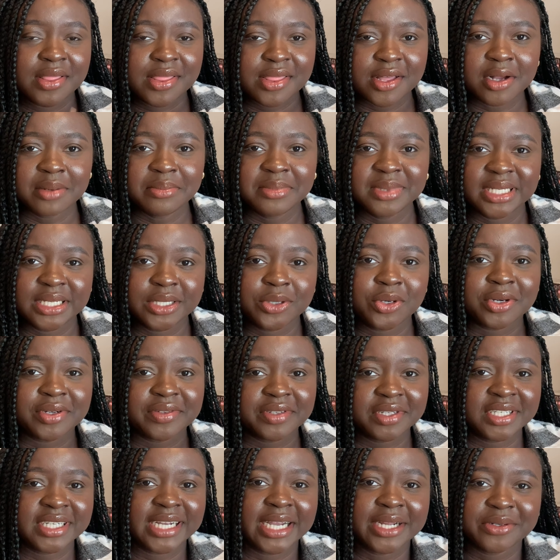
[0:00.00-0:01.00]
thumbnail or
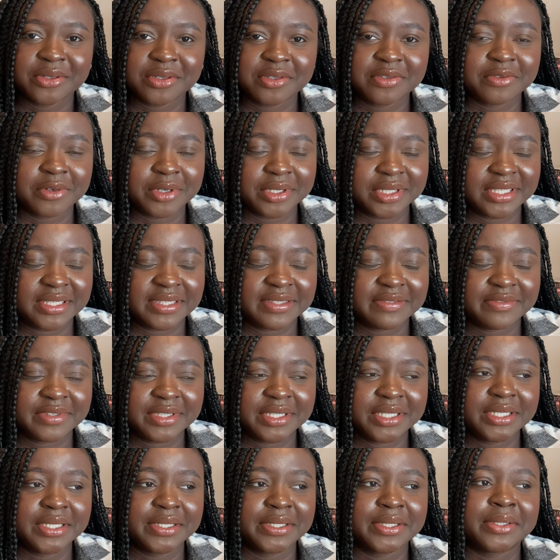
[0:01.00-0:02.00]
the title for this
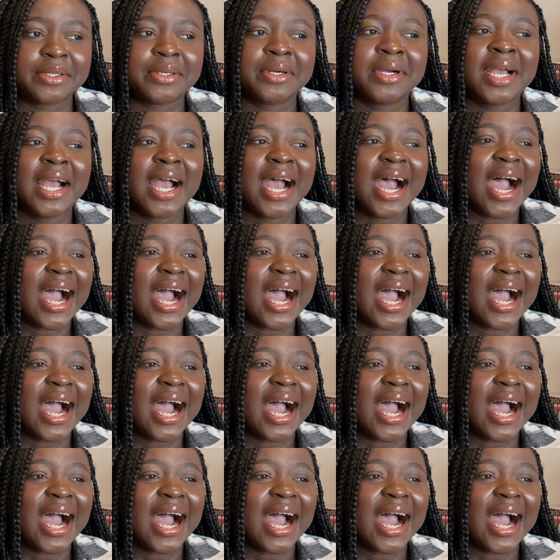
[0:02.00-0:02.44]
video.